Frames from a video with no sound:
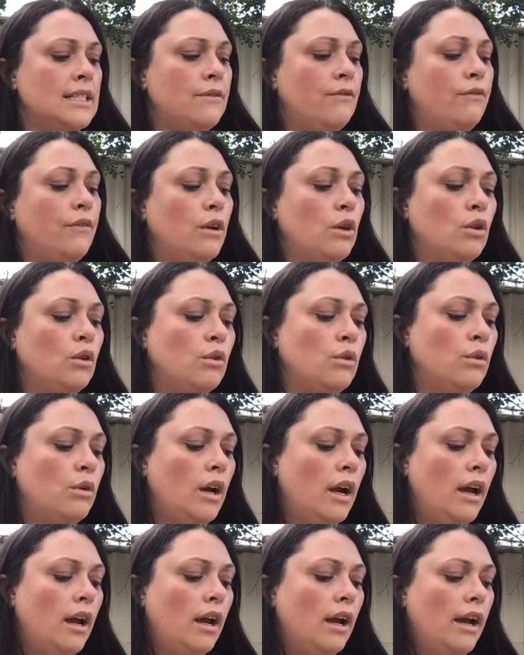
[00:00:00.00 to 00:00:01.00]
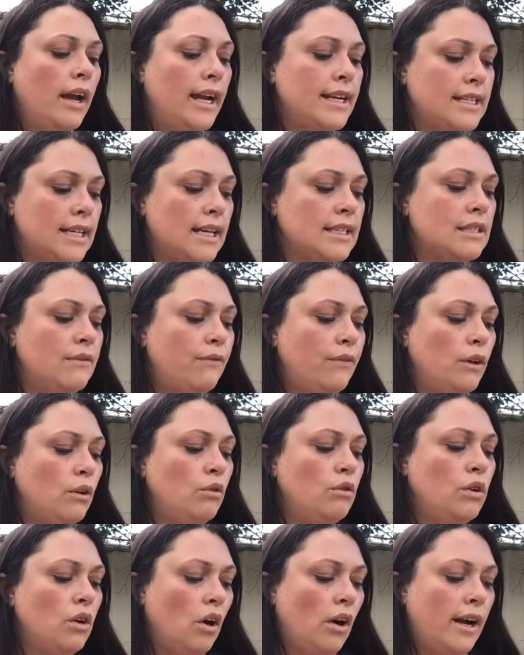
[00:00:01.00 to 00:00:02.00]
feel
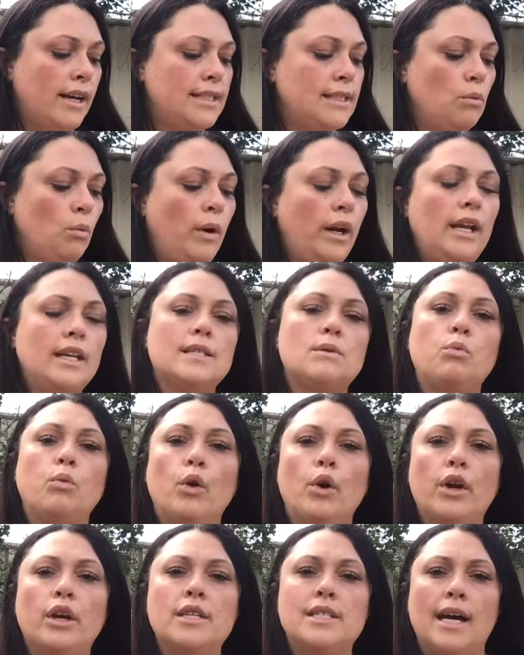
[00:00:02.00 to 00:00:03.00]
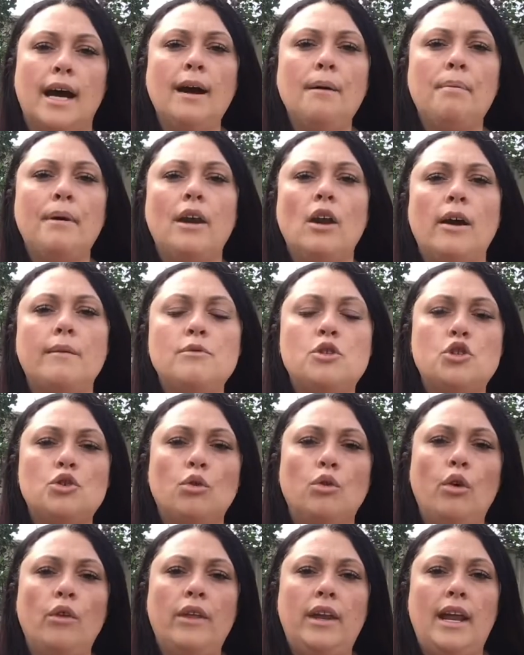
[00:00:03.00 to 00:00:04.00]
nice when it's worked up, and I'm
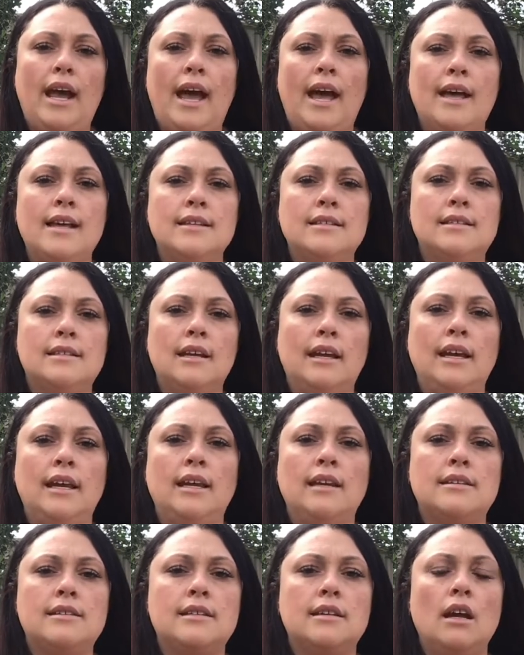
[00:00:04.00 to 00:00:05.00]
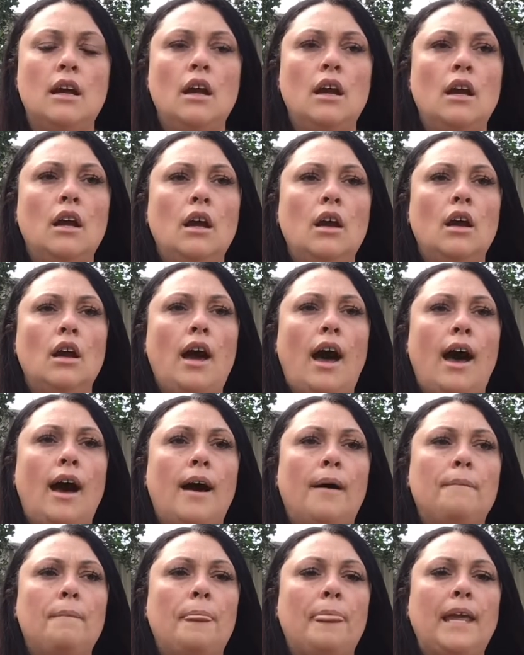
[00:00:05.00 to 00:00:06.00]
sure that as it
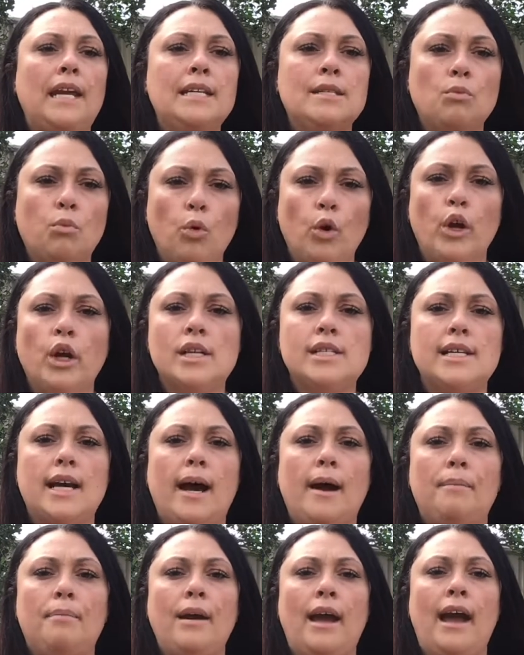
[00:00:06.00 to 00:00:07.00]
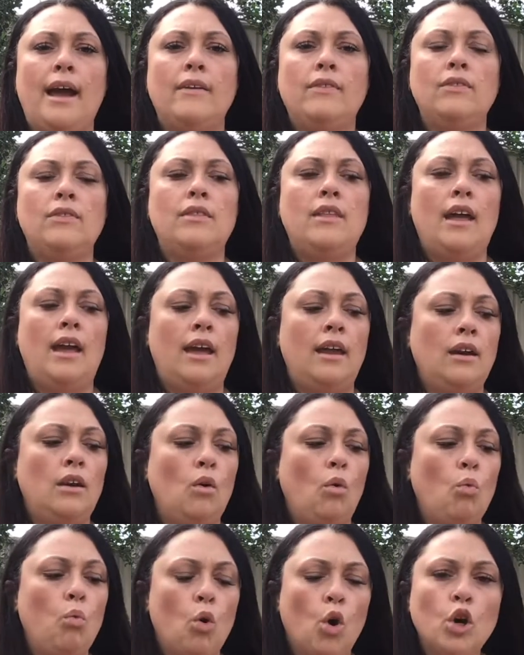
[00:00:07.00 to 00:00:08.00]
is worked up and then
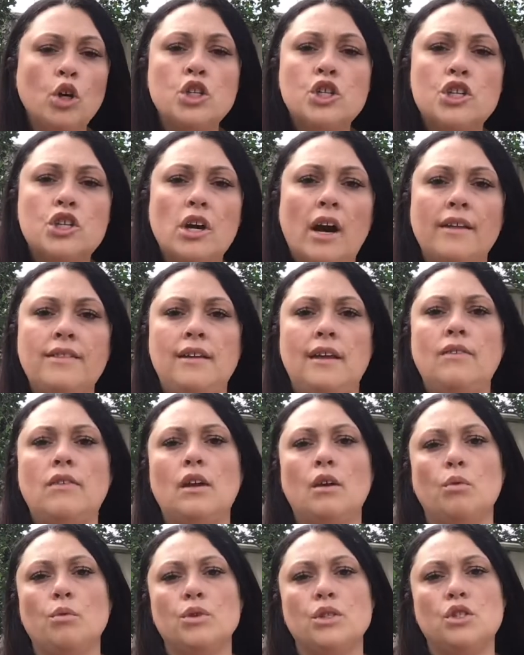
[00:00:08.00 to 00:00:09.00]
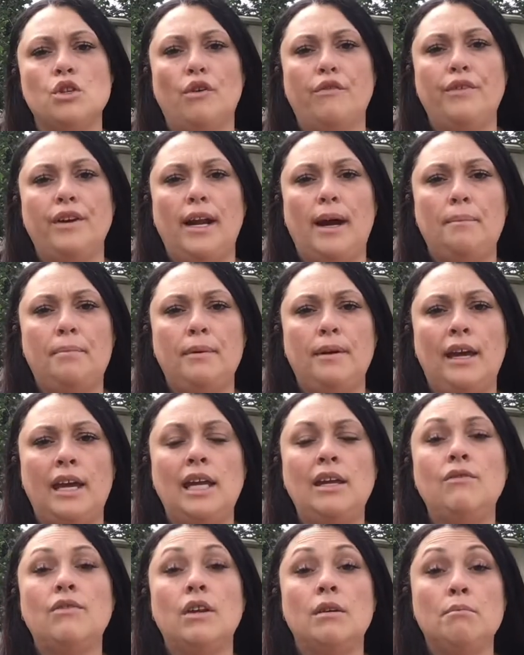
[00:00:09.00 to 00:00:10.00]
washed, I think that it will soften up
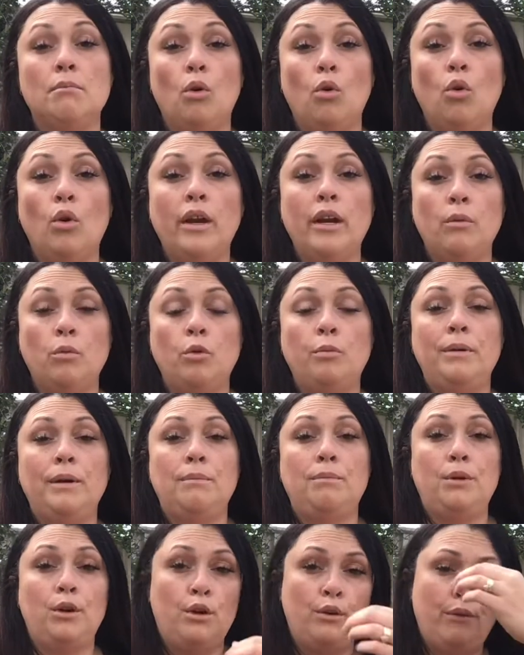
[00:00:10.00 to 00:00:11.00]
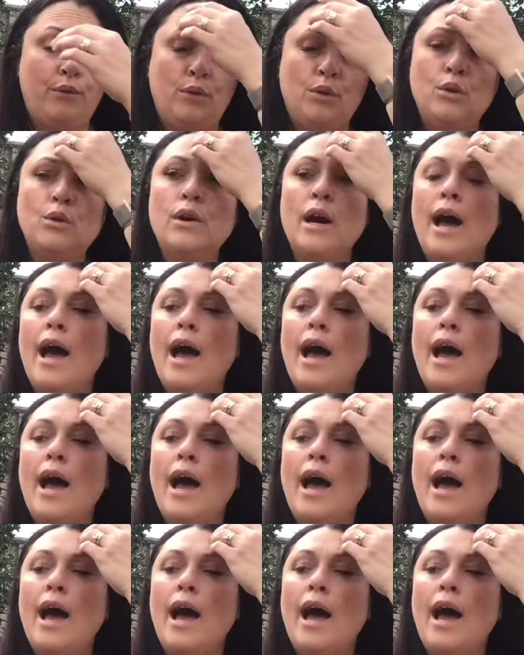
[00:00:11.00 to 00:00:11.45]
even more and it will be beautiful.